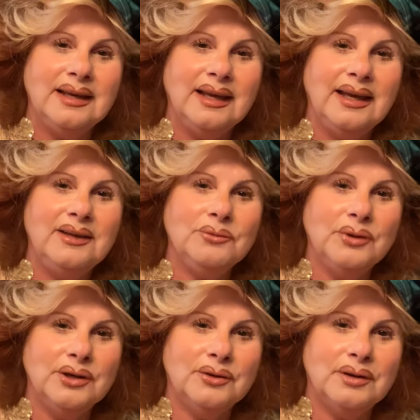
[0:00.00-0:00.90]
and
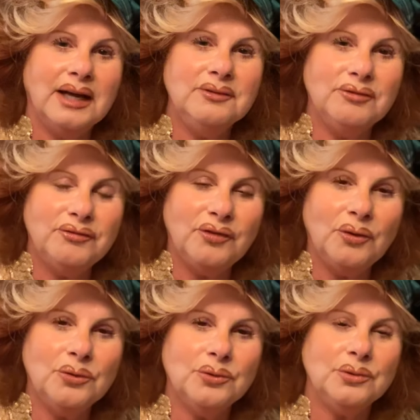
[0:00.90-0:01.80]
will
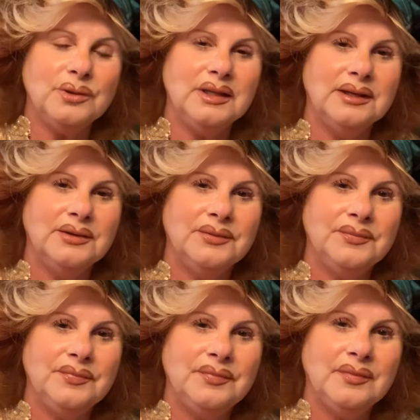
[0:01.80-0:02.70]
unfold
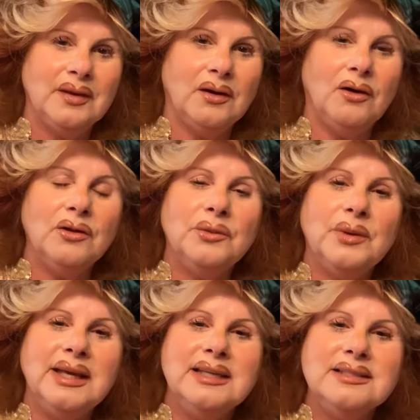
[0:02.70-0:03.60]
all the
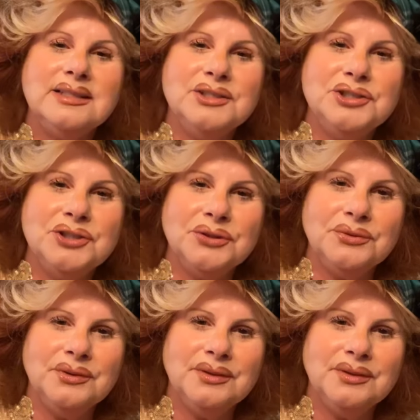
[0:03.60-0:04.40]
way into June.